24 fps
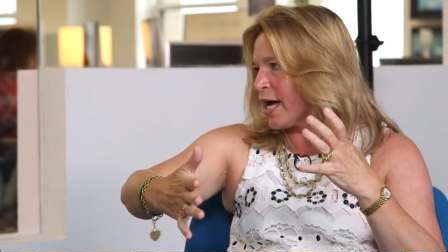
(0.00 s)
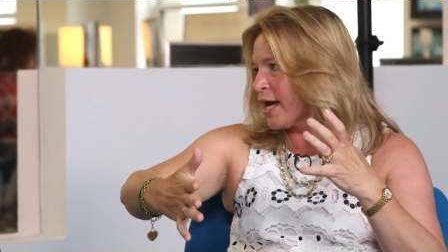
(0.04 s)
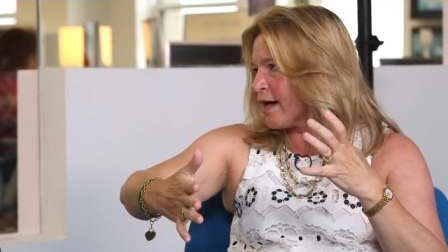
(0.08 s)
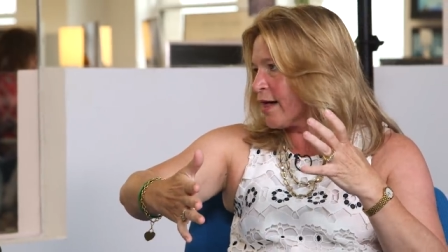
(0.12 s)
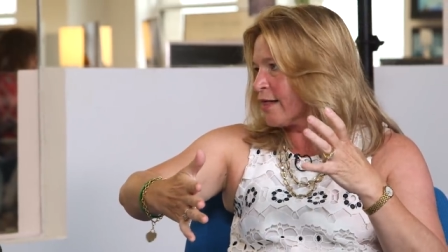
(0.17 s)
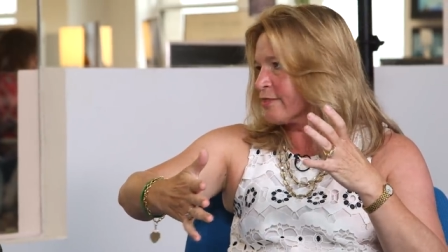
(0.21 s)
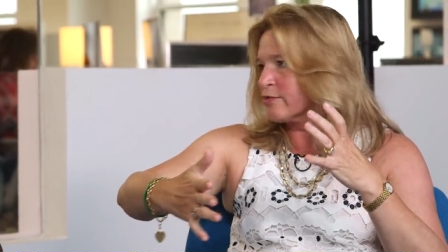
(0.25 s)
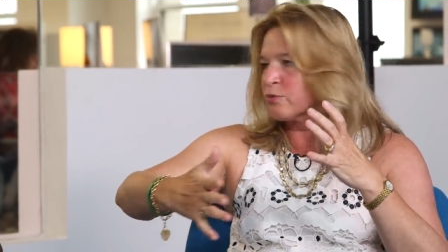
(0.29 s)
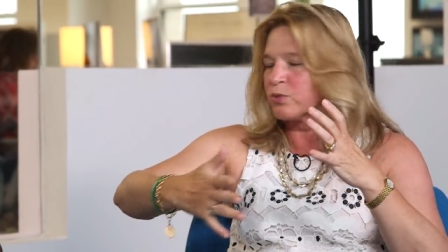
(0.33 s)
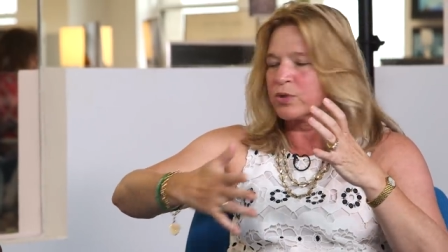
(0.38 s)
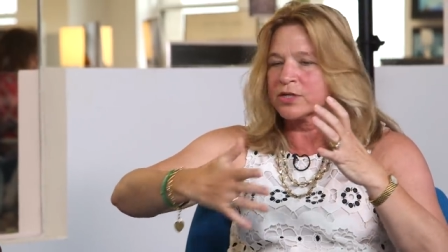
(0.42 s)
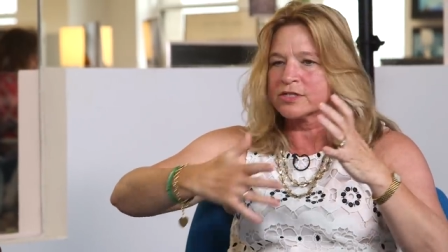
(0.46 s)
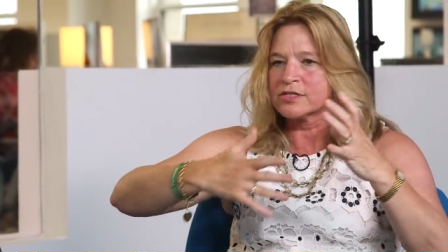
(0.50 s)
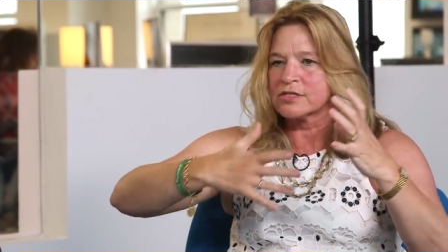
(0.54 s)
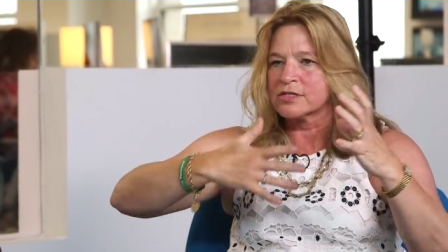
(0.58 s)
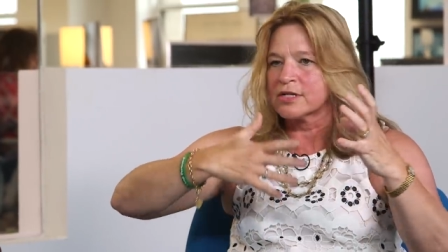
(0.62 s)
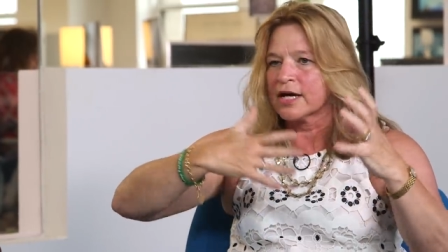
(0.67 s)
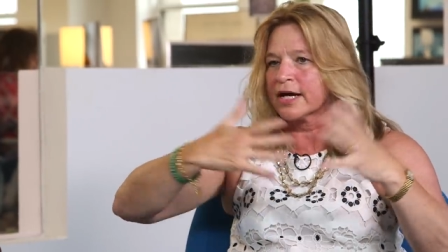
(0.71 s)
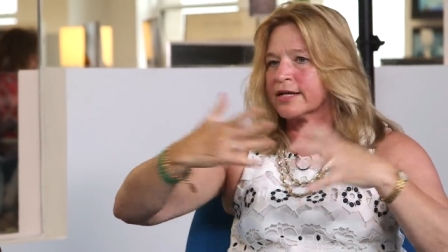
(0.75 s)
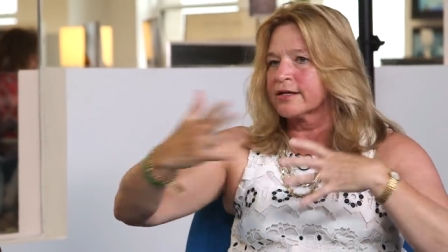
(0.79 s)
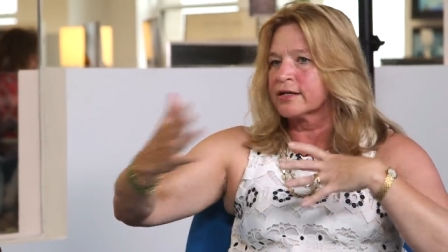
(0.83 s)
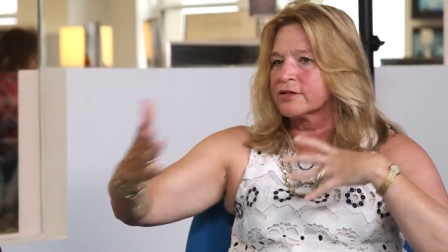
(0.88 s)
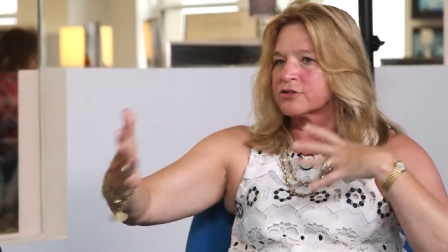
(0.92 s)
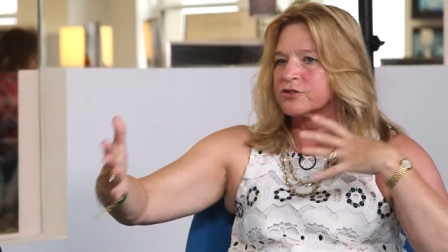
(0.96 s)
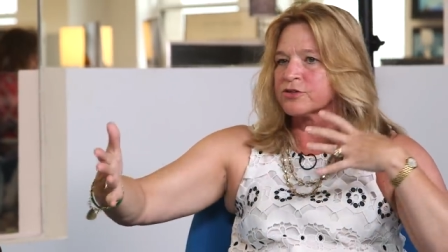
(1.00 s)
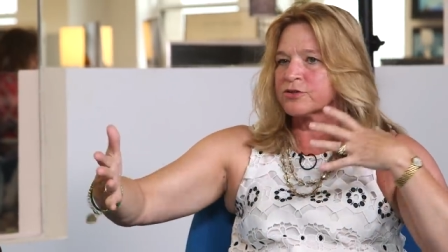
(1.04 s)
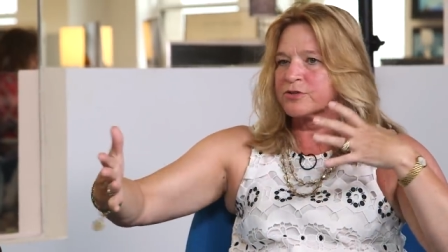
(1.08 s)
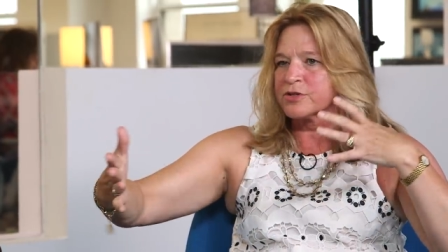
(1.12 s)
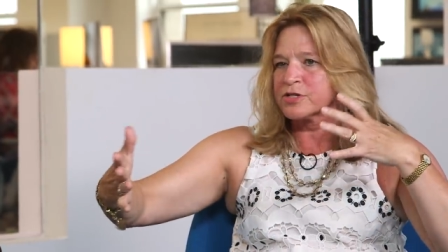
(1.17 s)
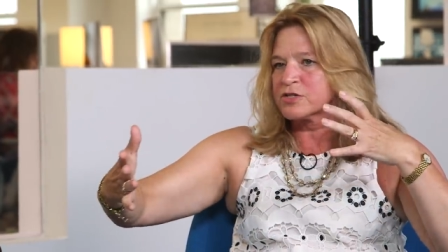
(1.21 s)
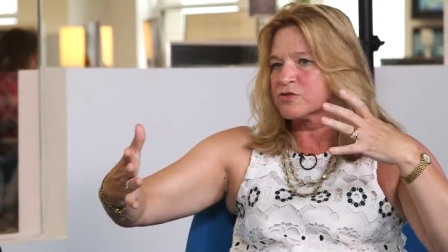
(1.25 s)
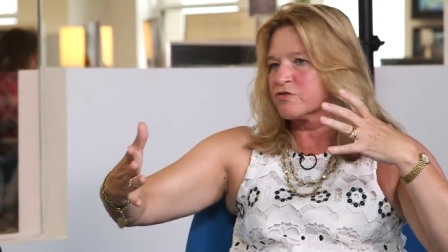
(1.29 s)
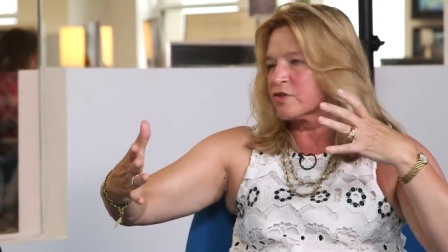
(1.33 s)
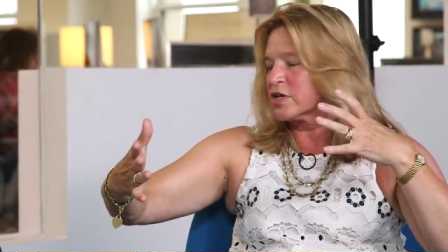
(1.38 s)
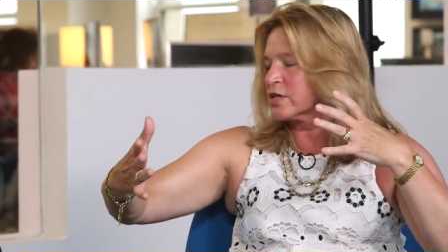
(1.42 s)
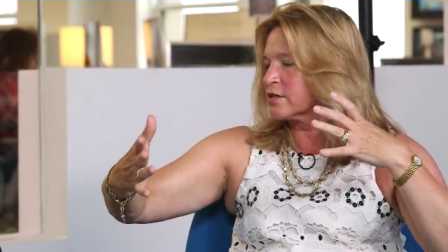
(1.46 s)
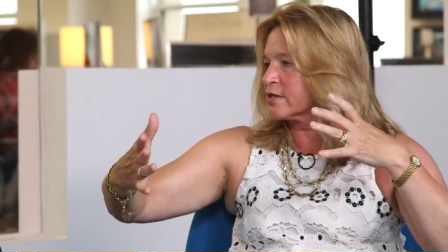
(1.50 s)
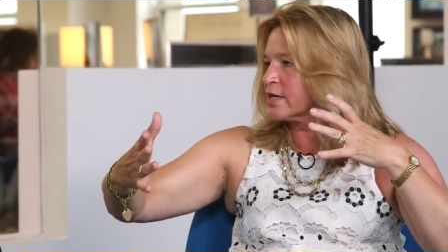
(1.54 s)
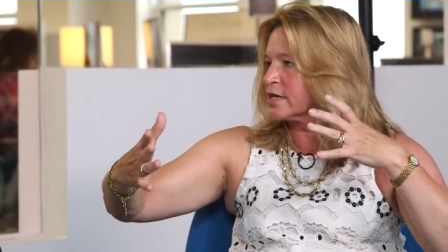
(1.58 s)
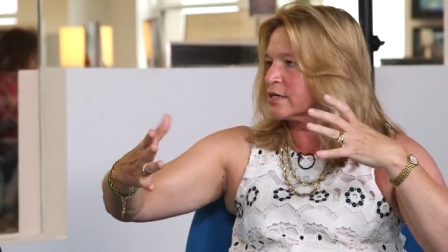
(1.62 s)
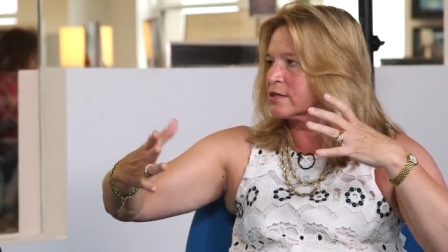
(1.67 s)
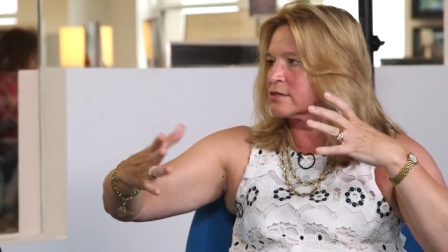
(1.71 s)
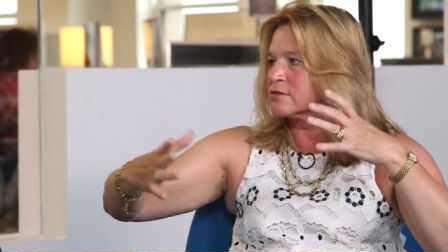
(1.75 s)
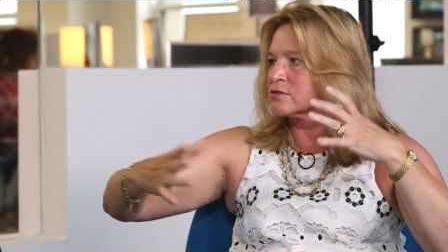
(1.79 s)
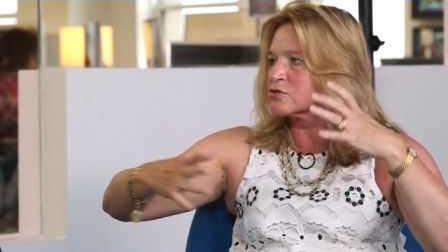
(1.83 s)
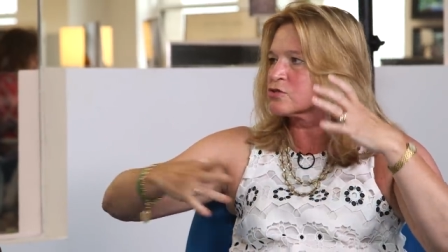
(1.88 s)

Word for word: path where it's nine hundred degrees Fahrenheit